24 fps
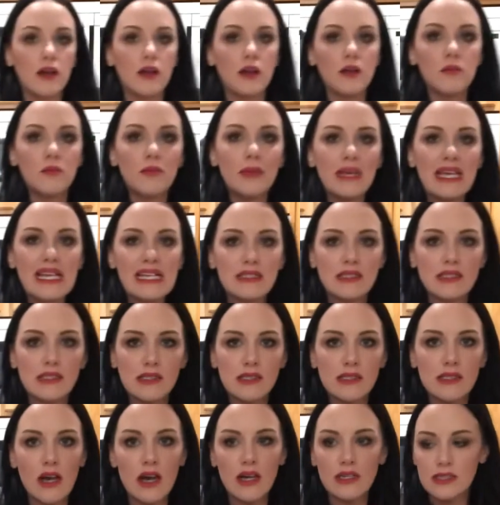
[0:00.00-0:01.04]
pizza
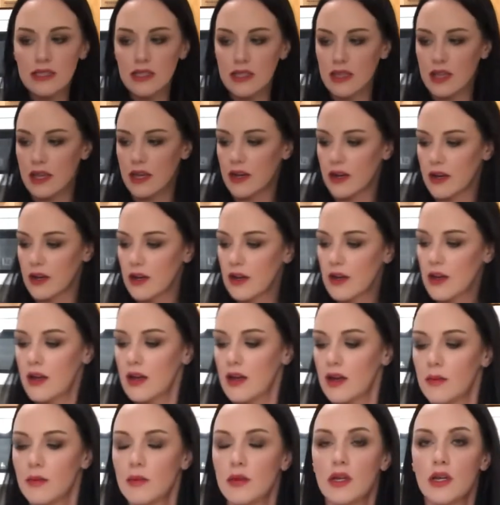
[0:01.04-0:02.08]
sauce in there. I'm
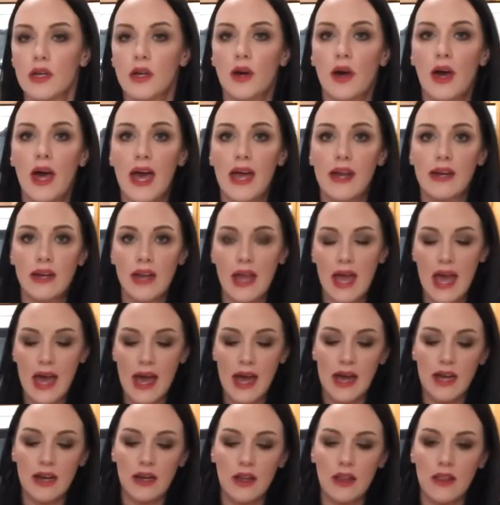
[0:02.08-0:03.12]
gonna go ahead and add
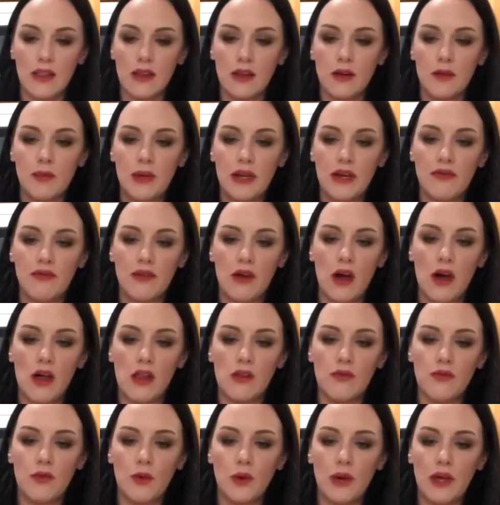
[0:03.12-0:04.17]
a little bit of olive
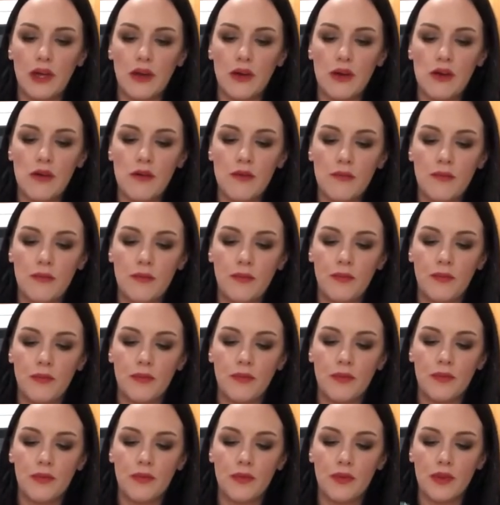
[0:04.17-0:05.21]
oil,
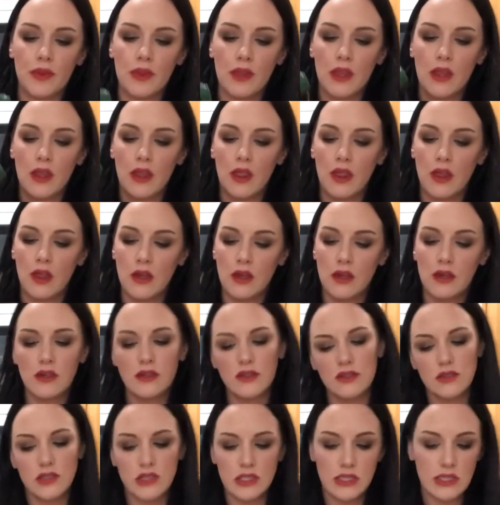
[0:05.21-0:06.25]

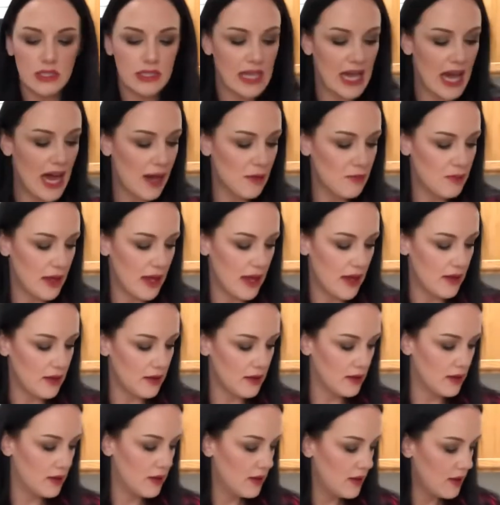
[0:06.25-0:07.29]
just a tad bit,
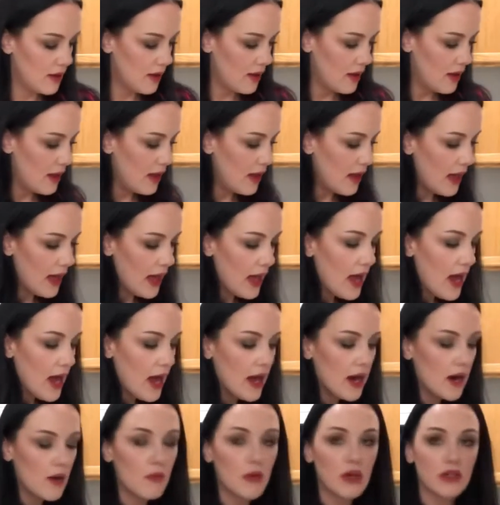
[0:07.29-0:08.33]
and
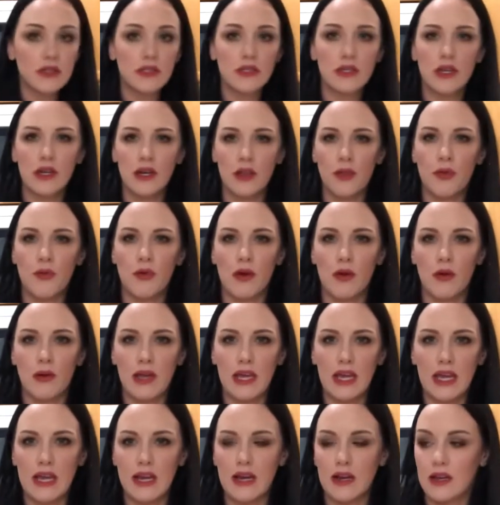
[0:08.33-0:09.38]
I'm also gonna throw
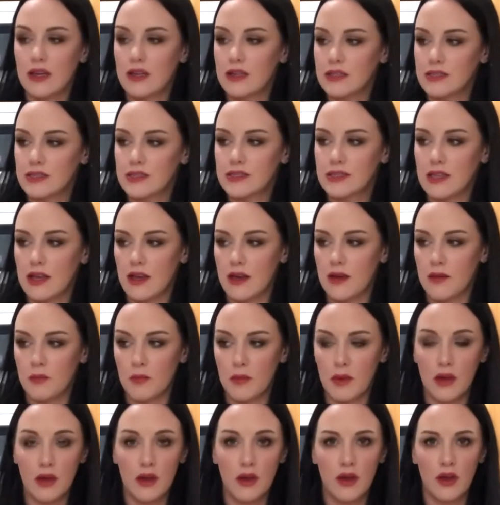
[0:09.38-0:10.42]
in some
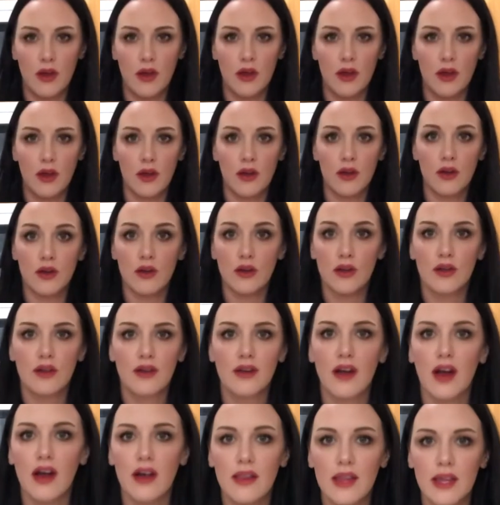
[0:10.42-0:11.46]

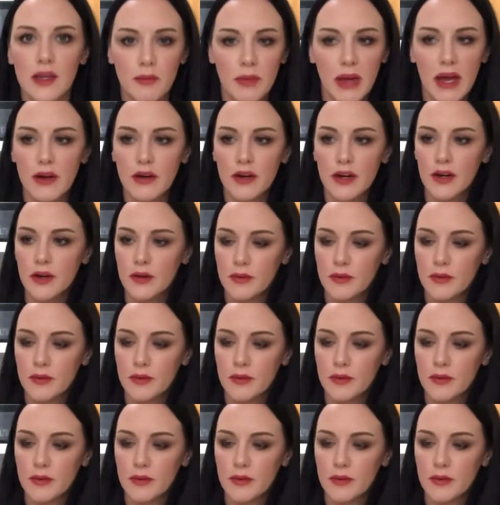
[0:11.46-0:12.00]
garlic powder.